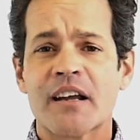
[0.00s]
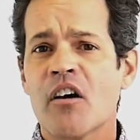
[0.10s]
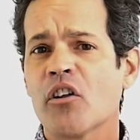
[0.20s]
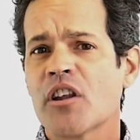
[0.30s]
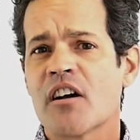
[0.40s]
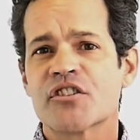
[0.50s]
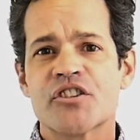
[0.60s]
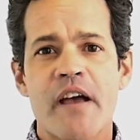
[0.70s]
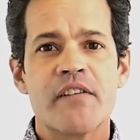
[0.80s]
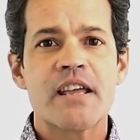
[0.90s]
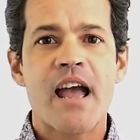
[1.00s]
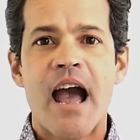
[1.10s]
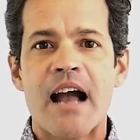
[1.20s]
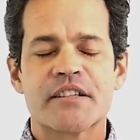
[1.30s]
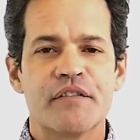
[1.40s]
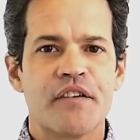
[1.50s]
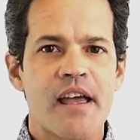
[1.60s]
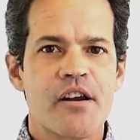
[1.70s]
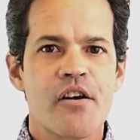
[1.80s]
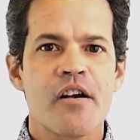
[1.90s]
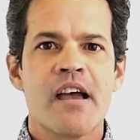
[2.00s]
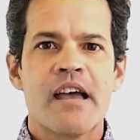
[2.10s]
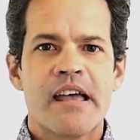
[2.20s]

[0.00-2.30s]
called Longevity Activator.